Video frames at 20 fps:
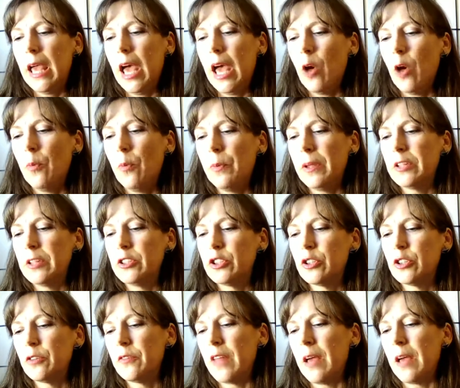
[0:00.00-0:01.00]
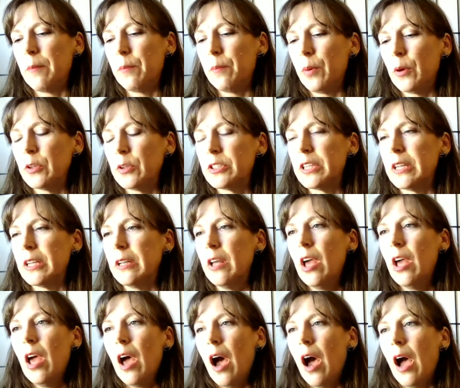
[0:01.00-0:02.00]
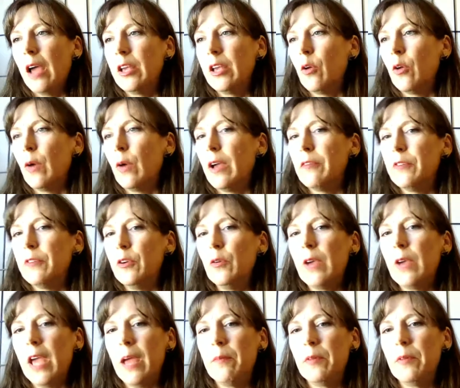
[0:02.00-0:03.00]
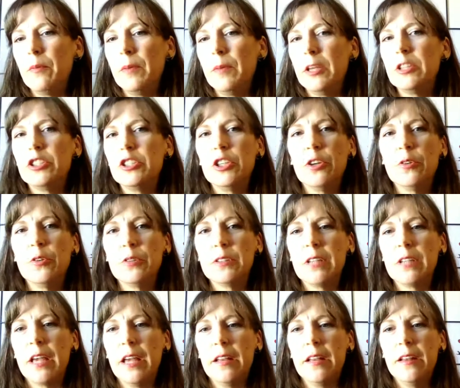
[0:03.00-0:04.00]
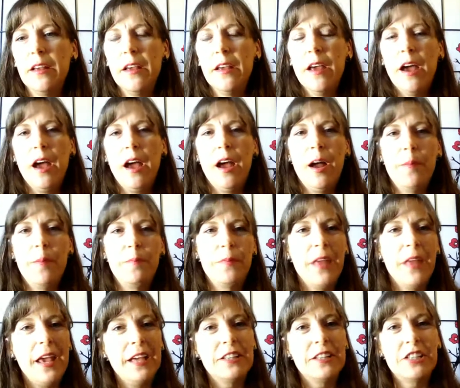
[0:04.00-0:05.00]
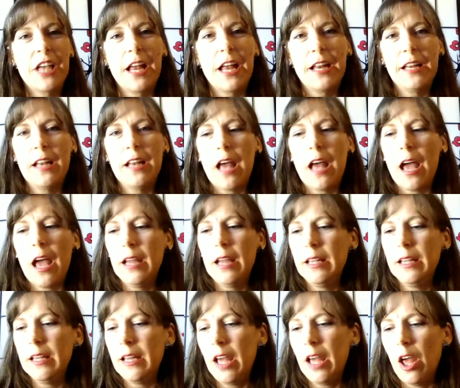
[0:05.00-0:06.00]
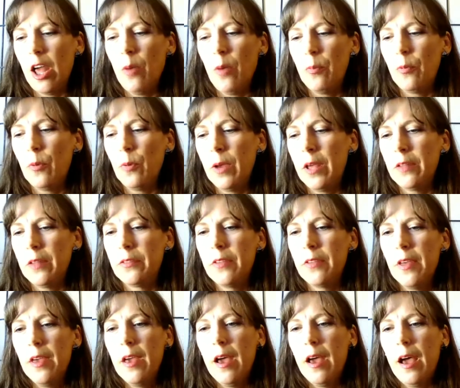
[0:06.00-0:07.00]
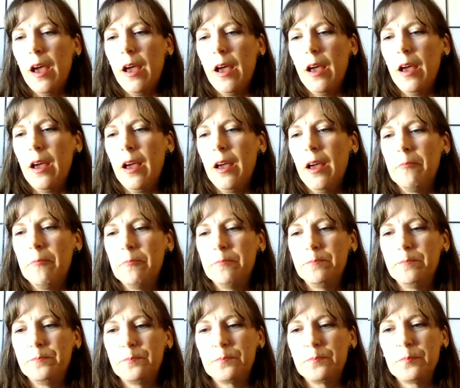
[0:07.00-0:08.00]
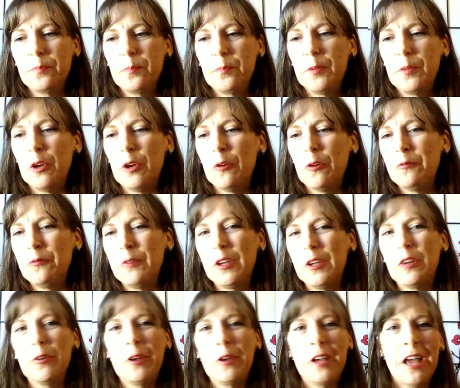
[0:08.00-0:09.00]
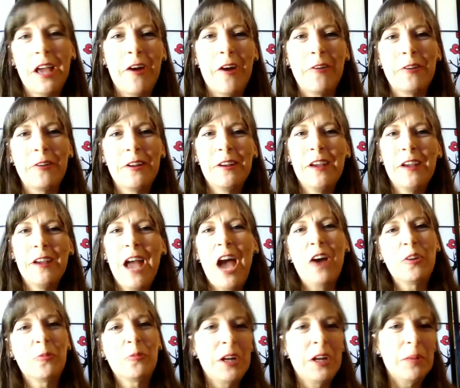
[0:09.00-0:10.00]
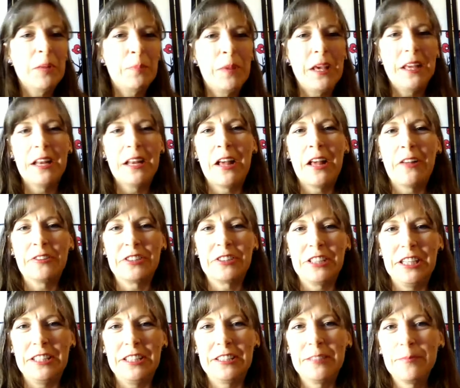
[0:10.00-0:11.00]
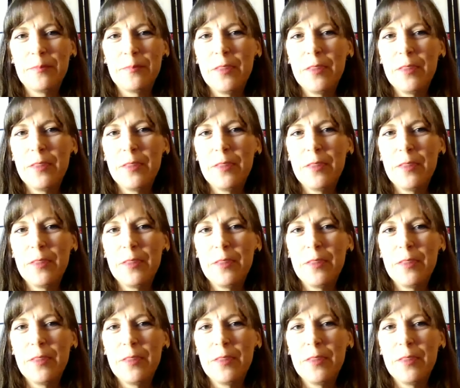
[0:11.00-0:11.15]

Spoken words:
help and serve that person. You know, if you came to me and Geo said, hey, Shannon, I need help with, you know, figuring out how to read a P&L sheet.